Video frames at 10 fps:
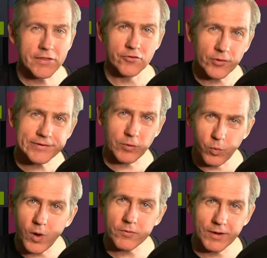always like
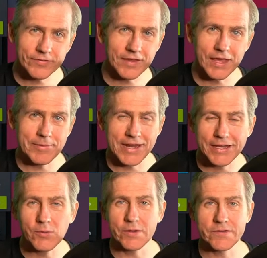one racing game at
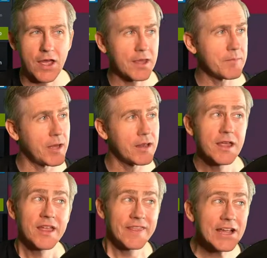any one time, but
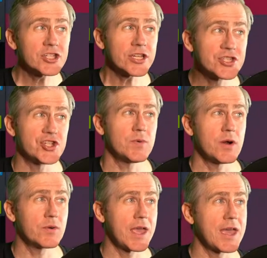they actually do
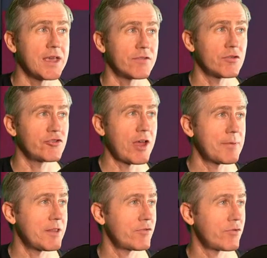okay. So
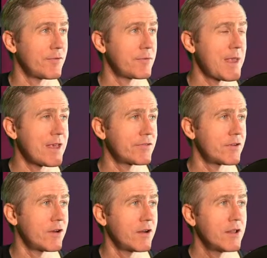Japanese
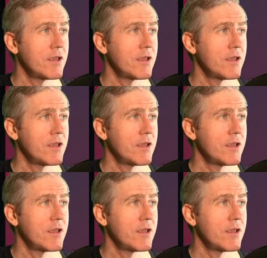Driftmaster,